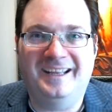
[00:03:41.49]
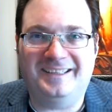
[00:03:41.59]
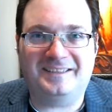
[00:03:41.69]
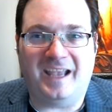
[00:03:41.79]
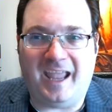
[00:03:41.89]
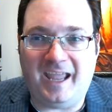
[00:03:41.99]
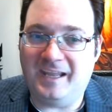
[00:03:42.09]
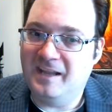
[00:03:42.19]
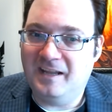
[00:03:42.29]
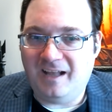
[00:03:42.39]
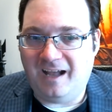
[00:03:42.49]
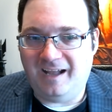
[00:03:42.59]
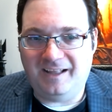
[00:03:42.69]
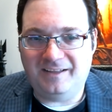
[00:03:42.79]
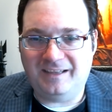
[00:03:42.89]
to say, hey,
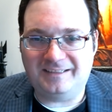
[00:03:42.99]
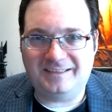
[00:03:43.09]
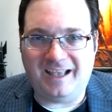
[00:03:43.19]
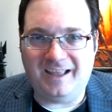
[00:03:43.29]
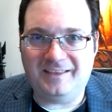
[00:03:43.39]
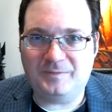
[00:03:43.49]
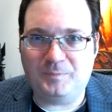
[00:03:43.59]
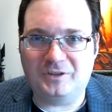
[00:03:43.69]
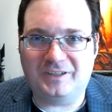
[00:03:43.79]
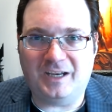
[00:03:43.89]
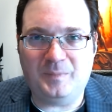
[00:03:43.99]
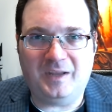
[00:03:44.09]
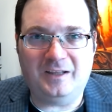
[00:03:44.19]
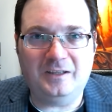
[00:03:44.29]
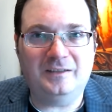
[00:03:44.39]
this book's going to
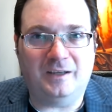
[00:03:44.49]
be a little